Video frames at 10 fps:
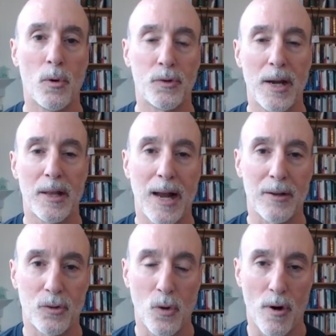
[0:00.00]
take
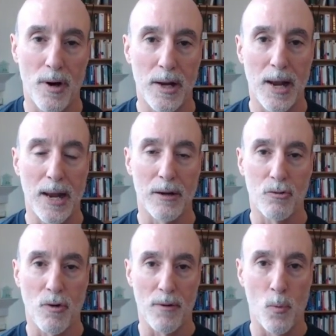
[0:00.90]
that story and
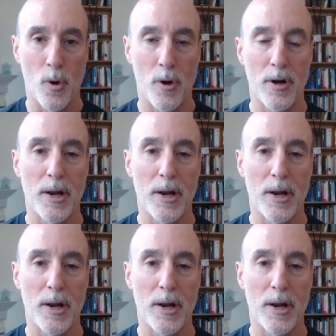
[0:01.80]
try to word it